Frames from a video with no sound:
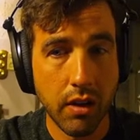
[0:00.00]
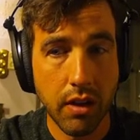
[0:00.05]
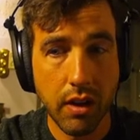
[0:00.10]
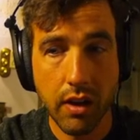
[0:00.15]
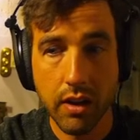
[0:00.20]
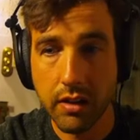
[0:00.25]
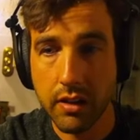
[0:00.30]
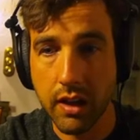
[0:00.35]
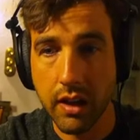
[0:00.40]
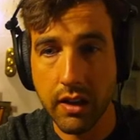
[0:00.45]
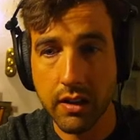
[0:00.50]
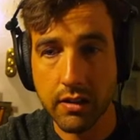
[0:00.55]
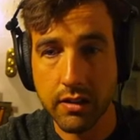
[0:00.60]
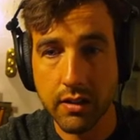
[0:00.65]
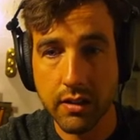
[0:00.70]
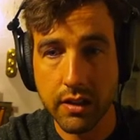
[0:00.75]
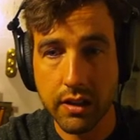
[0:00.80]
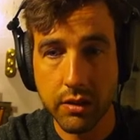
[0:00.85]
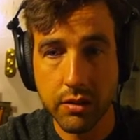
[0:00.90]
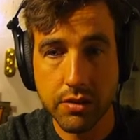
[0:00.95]
Again,
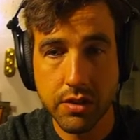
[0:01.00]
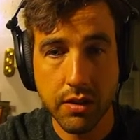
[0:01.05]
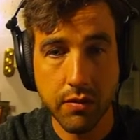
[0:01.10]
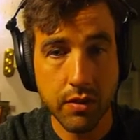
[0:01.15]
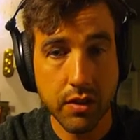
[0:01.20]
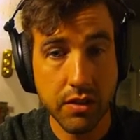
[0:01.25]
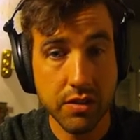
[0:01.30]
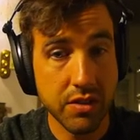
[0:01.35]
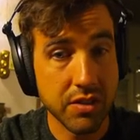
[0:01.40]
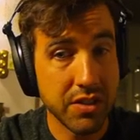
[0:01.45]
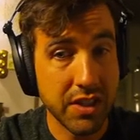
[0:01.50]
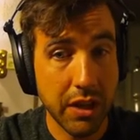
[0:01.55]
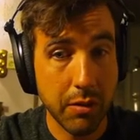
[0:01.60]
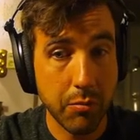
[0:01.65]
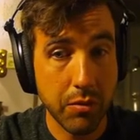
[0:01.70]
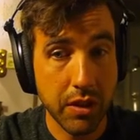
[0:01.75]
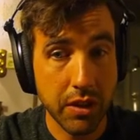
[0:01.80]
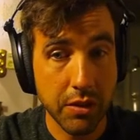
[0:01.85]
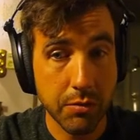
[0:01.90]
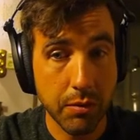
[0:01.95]
clean stuff. It does the same
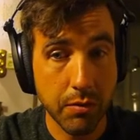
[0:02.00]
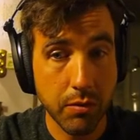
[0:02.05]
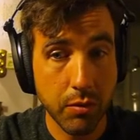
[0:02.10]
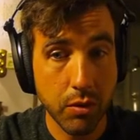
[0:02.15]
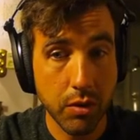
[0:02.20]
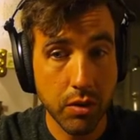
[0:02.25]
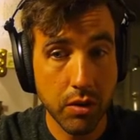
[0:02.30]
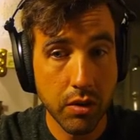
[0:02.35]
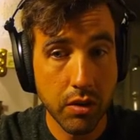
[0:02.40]
thing as before.